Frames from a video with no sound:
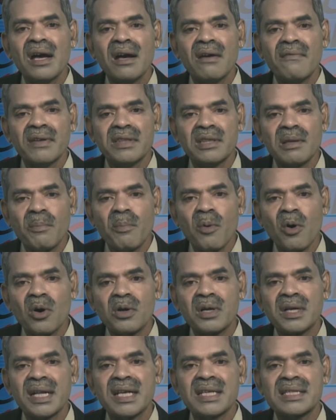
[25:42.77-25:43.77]
when the port
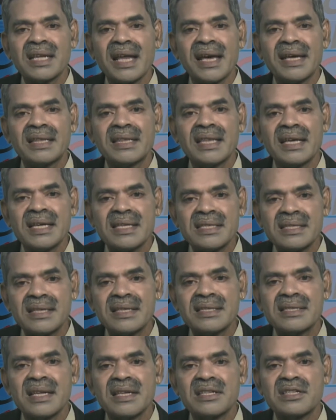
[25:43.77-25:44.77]
is like this
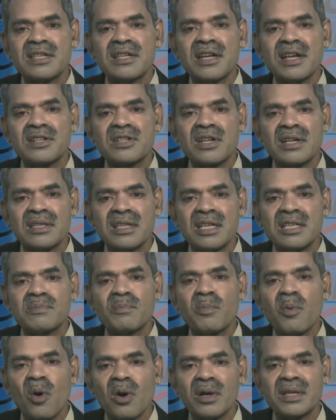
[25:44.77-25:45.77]
destination, this
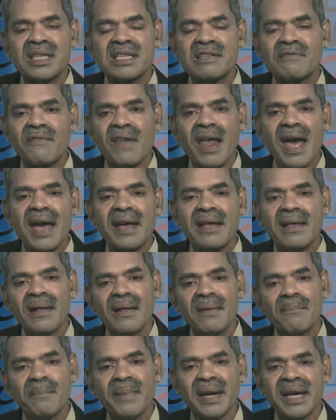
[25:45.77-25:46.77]
port, this flag,
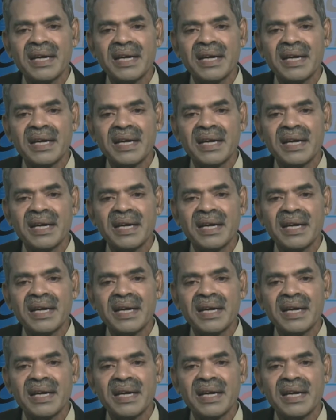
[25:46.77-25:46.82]
be